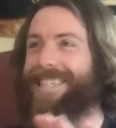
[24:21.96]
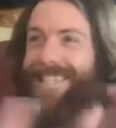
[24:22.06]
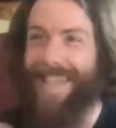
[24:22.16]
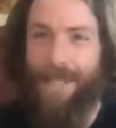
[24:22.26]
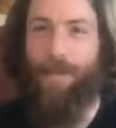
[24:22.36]

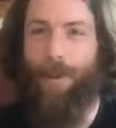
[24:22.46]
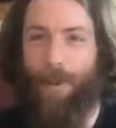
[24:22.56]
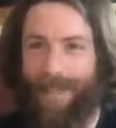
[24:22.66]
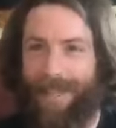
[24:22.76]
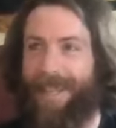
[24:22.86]

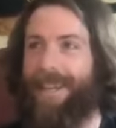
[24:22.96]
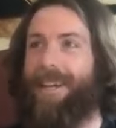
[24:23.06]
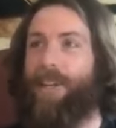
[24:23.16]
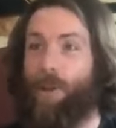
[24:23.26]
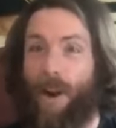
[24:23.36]
desperately
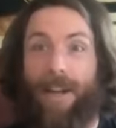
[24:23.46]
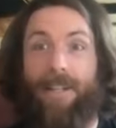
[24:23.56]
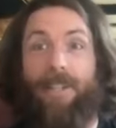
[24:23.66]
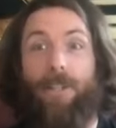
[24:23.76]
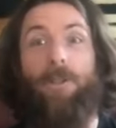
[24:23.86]
trying
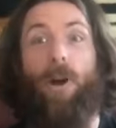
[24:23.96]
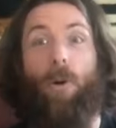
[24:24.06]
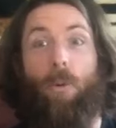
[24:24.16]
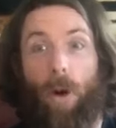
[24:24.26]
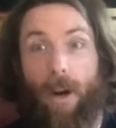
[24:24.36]
to use
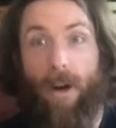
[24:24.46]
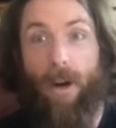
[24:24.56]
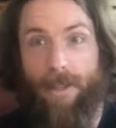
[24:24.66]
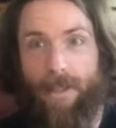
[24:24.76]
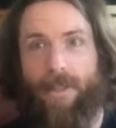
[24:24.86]
our
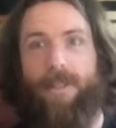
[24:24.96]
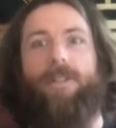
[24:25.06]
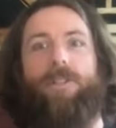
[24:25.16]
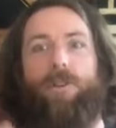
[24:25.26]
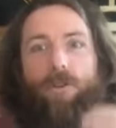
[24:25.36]
words
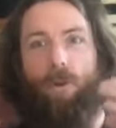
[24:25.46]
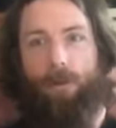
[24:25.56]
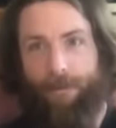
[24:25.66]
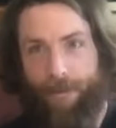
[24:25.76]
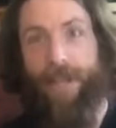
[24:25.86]
to
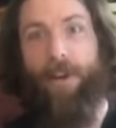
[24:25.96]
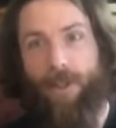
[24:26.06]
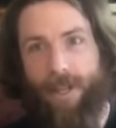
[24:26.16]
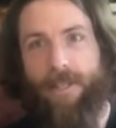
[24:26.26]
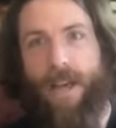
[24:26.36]
figure
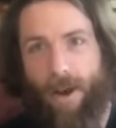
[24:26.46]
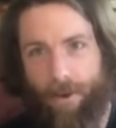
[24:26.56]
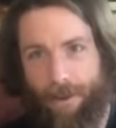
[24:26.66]
this out.